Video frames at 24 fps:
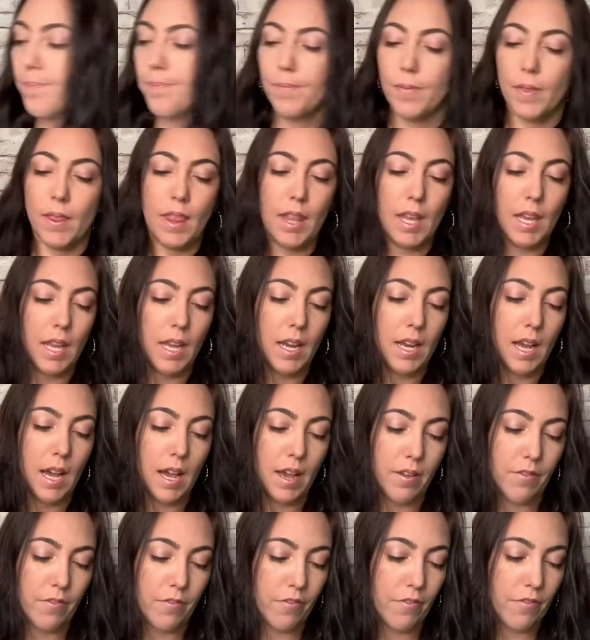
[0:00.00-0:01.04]
Then
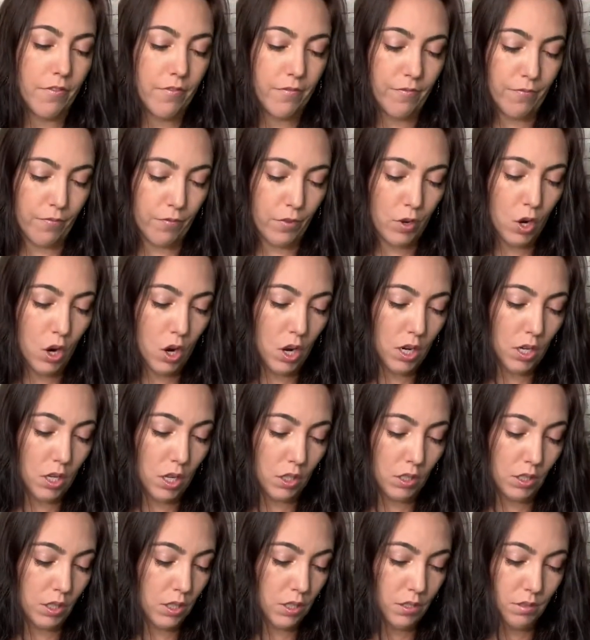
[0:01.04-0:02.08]
I got
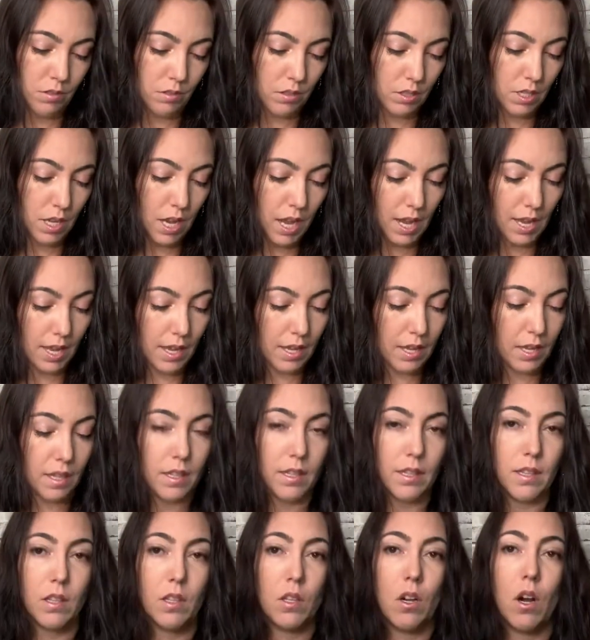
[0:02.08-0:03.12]
another tie,
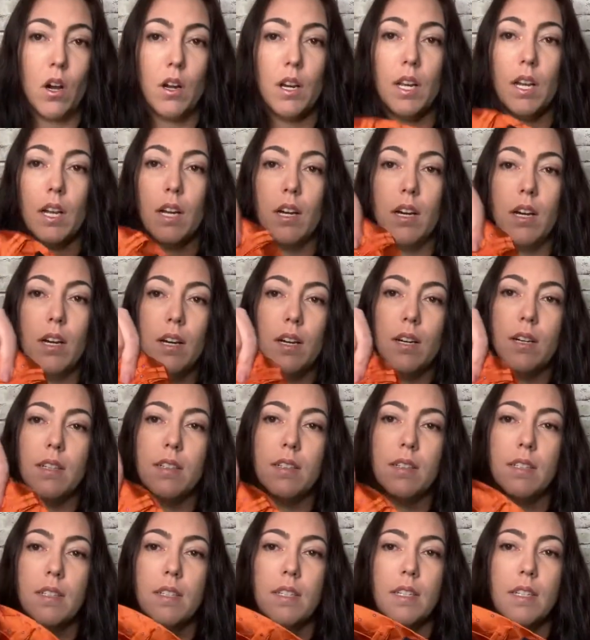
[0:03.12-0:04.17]
Nautica.
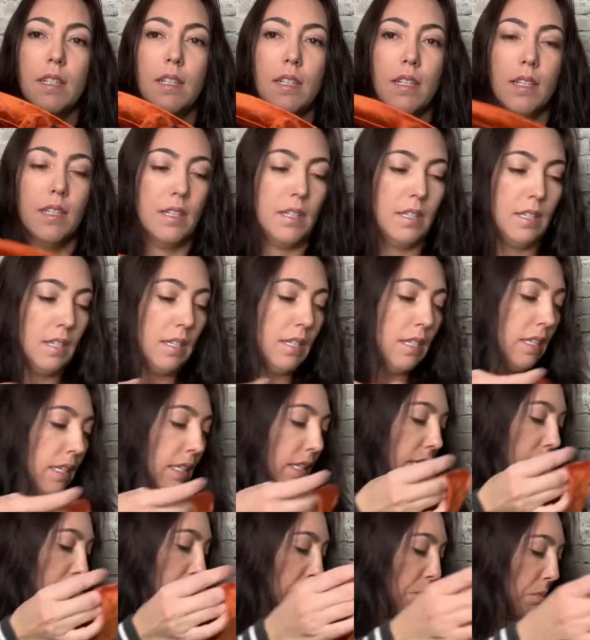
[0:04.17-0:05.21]

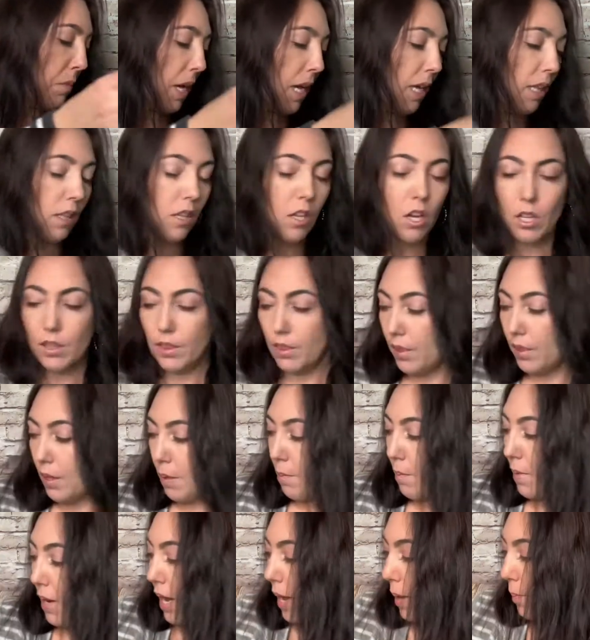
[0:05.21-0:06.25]
Might lot them
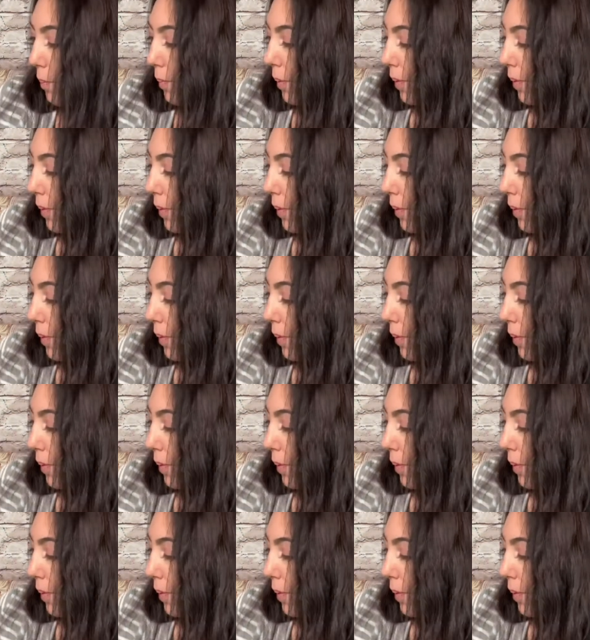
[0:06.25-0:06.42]
up